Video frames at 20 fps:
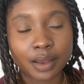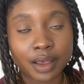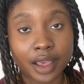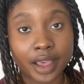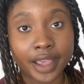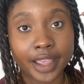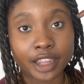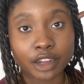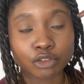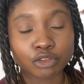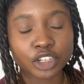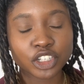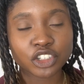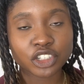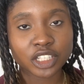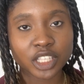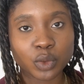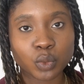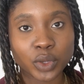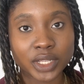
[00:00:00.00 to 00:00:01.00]
I
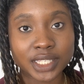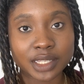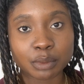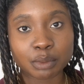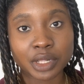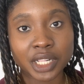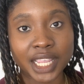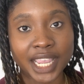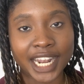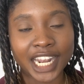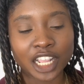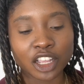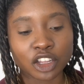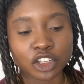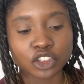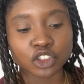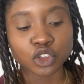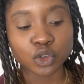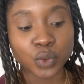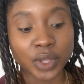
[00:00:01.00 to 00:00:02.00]
originally wasn't planning
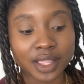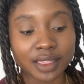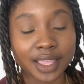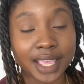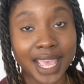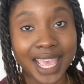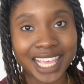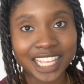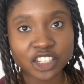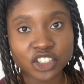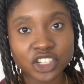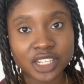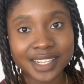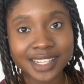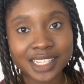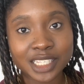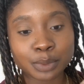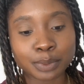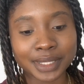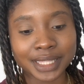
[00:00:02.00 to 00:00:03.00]
on doing the
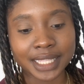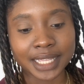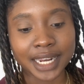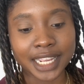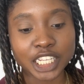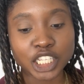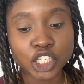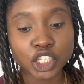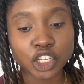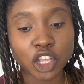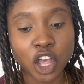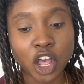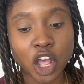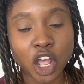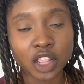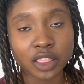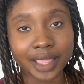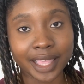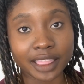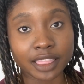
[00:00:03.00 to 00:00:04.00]
edges, but then I
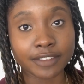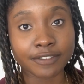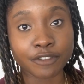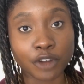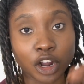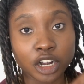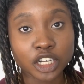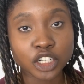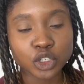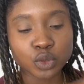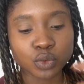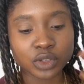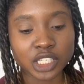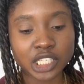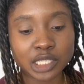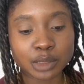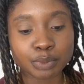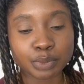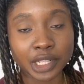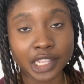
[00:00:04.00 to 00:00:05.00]
saw like the varnish was
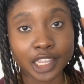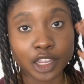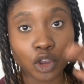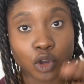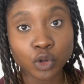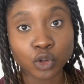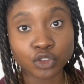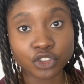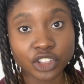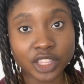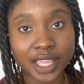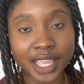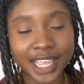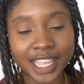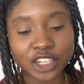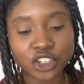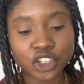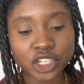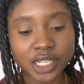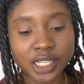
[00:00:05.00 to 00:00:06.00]
spilling over the
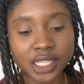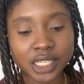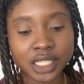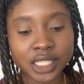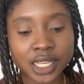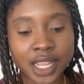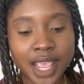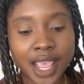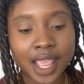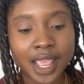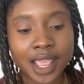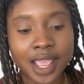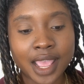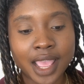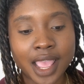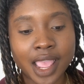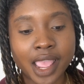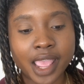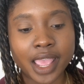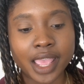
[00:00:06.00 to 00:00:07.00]
edges
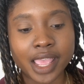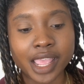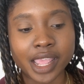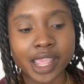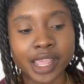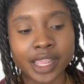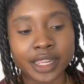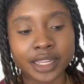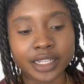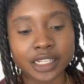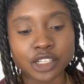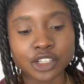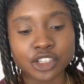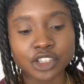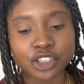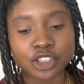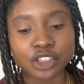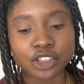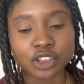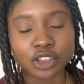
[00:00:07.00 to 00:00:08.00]
and
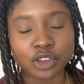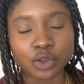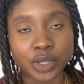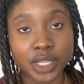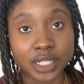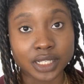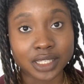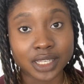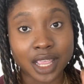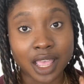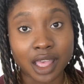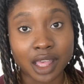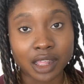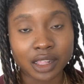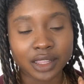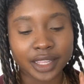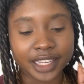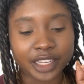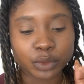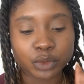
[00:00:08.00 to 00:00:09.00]
you could
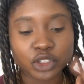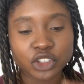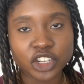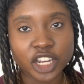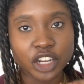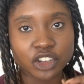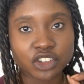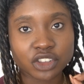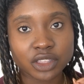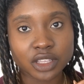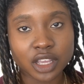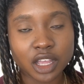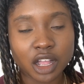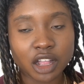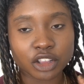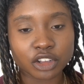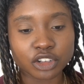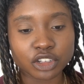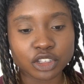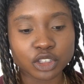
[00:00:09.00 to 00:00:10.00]
tell like it was changing the
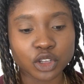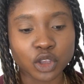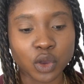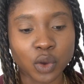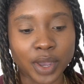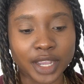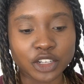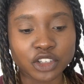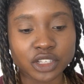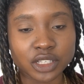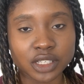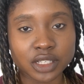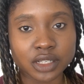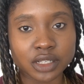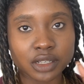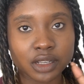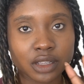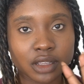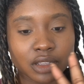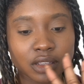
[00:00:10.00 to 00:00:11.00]
color, so I
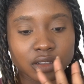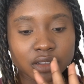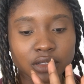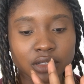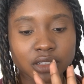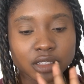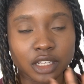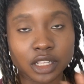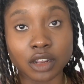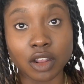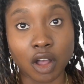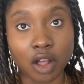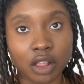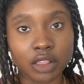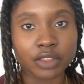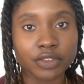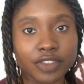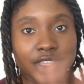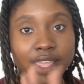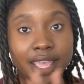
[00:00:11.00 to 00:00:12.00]
just did
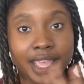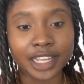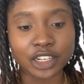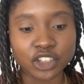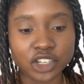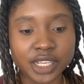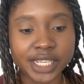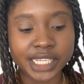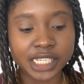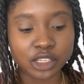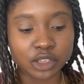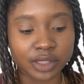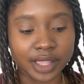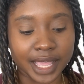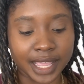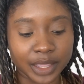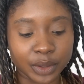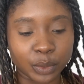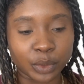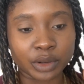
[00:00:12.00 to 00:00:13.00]
all of the edges so
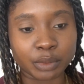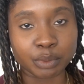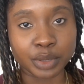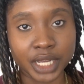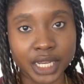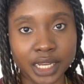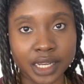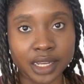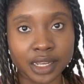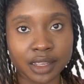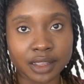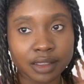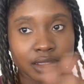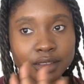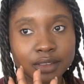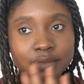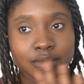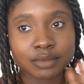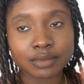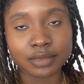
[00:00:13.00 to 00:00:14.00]
that it would be
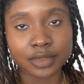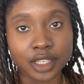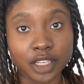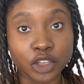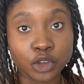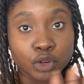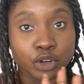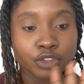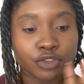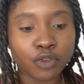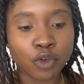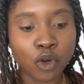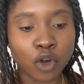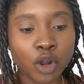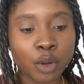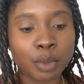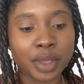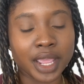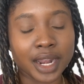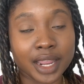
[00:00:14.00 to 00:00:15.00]

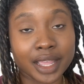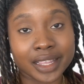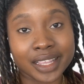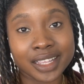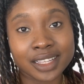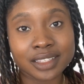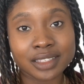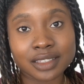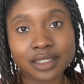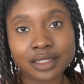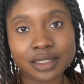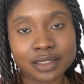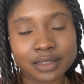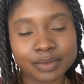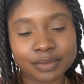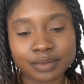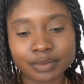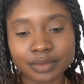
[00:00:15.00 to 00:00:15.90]
uniform, and I guess